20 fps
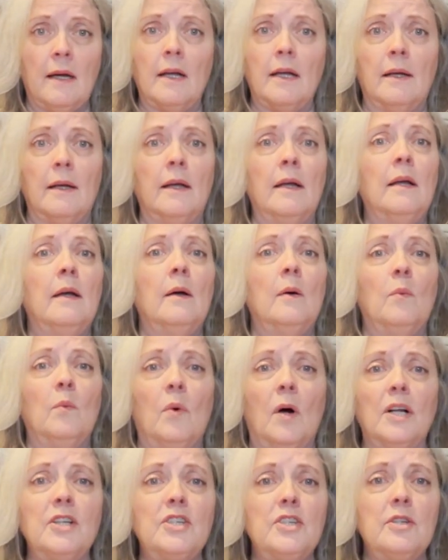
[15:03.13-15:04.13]
I
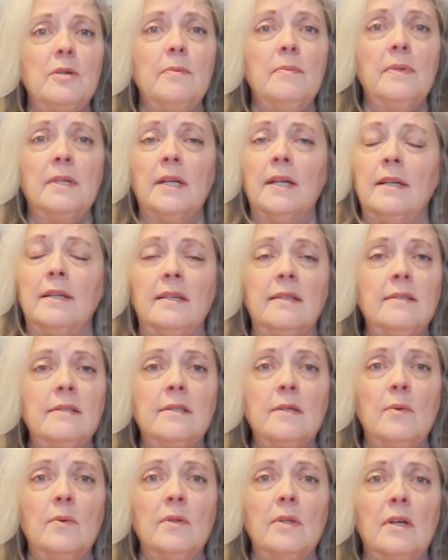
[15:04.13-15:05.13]
watched them and I didn't
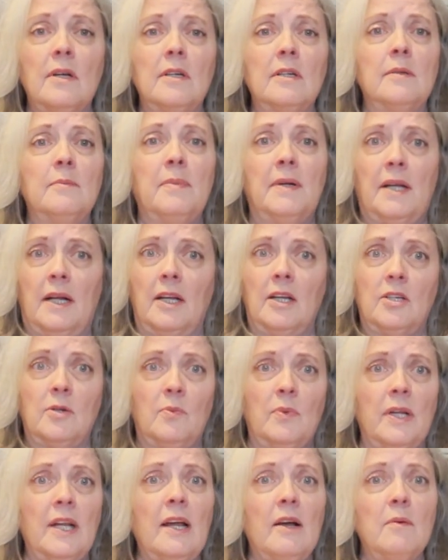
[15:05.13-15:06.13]
sew along, but I
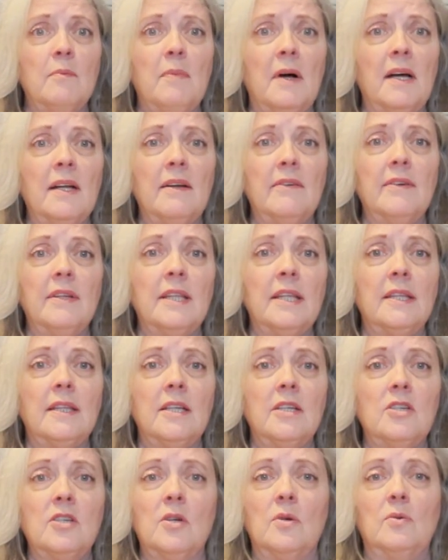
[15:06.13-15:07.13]
went out and bought everything
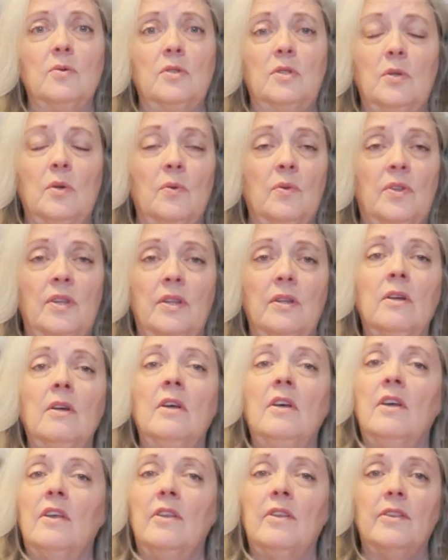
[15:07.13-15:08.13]
they showed. So
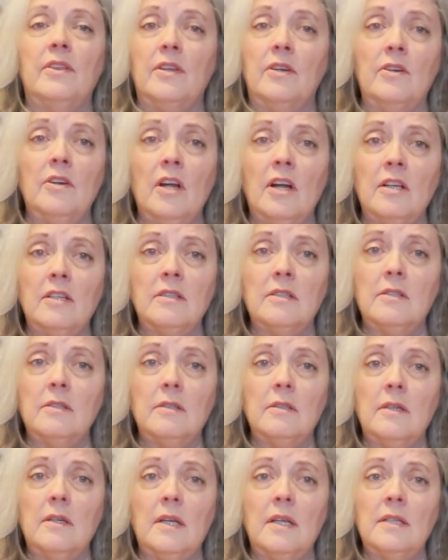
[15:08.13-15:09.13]
they're not
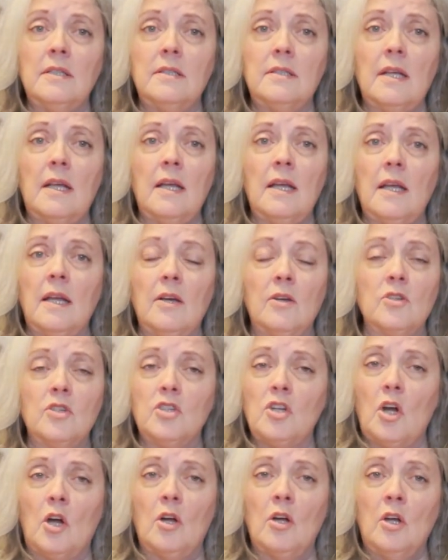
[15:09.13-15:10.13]
S-A-L
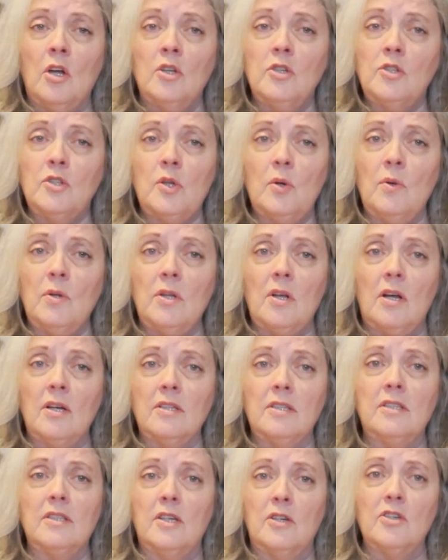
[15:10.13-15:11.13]
shop,
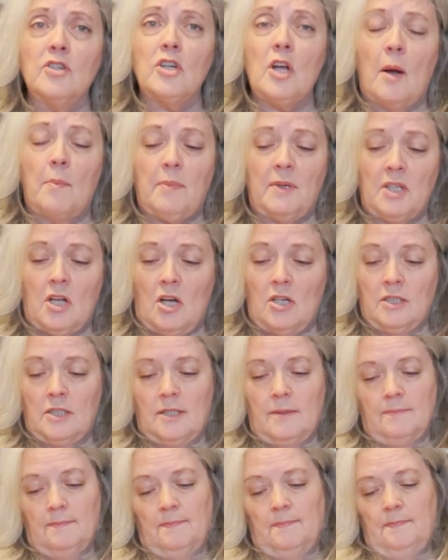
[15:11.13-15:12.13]
so-longs, they're shop-alongs.